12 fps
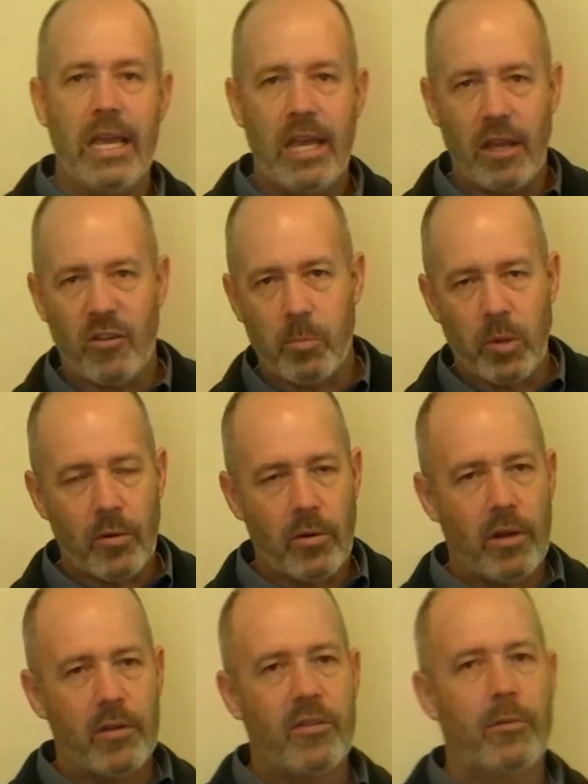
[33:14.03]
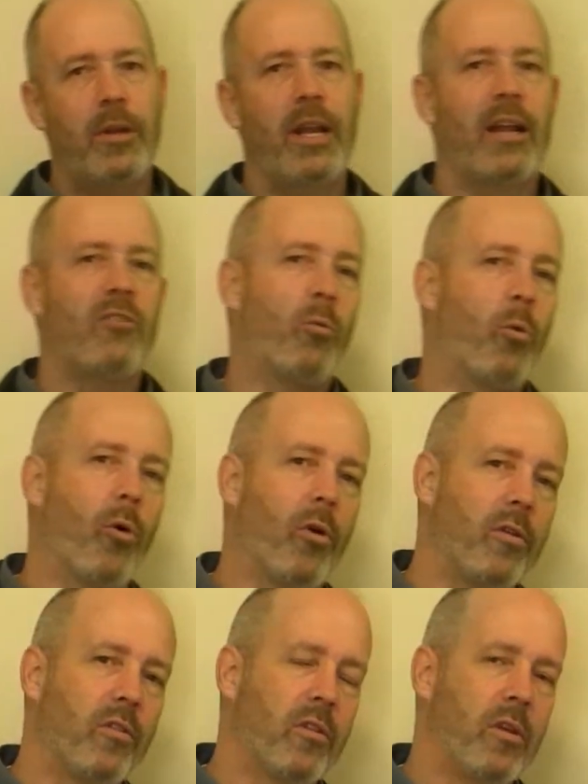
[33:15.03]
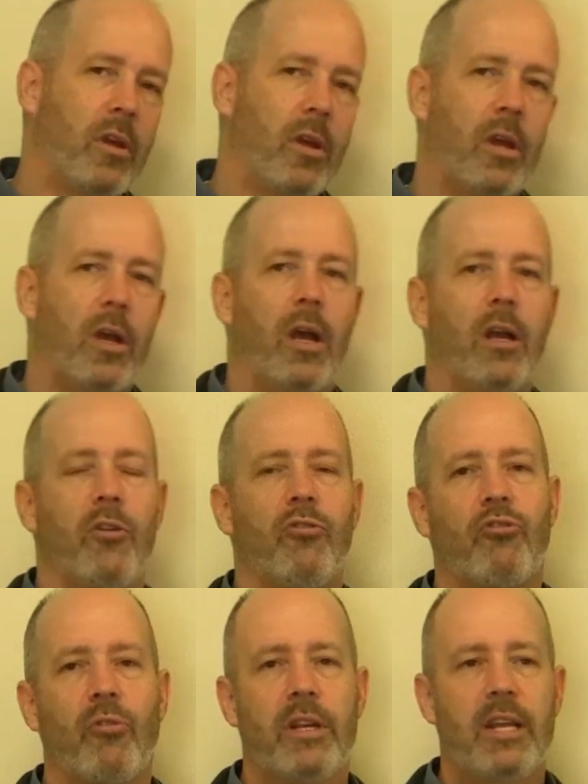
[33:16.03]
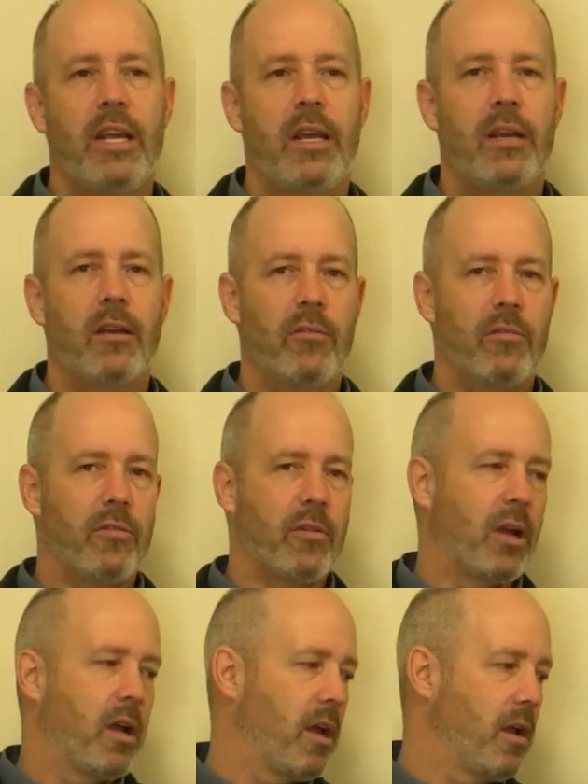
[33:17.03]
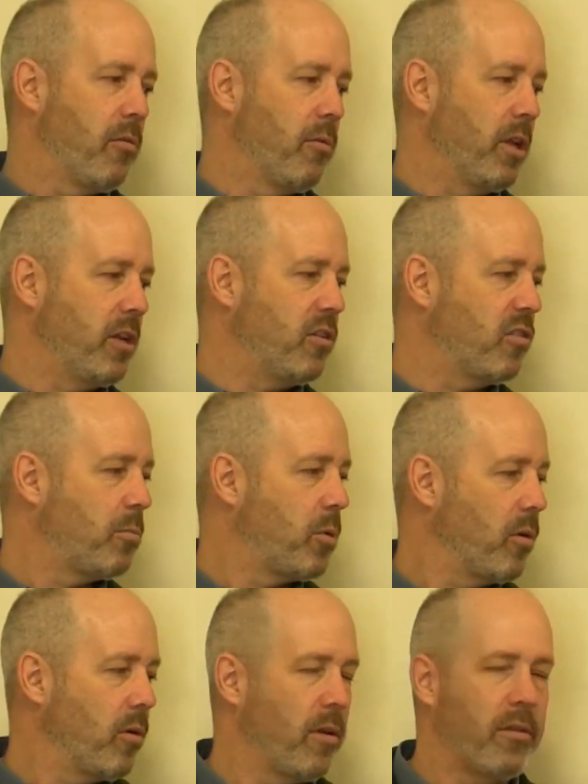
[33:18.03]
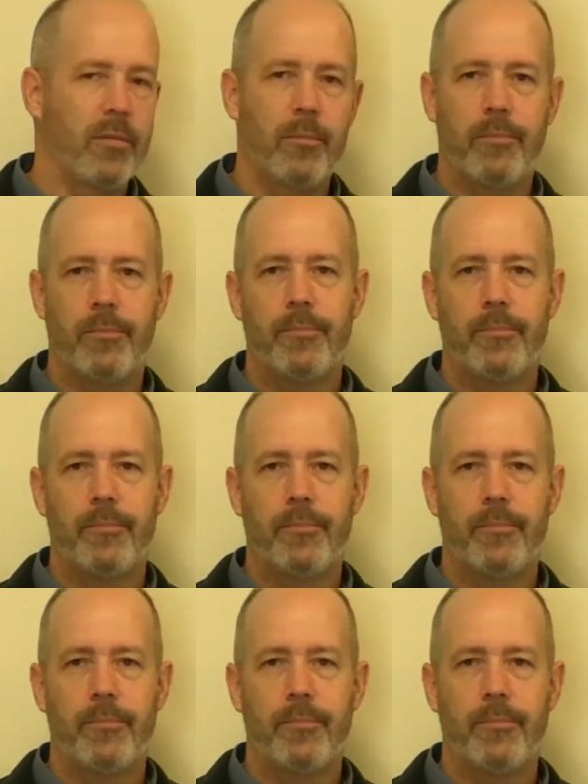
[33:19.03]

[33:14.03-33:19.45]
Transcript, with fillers: Hick's pluralism, and that's Ward's critique of uh, religious pluralism.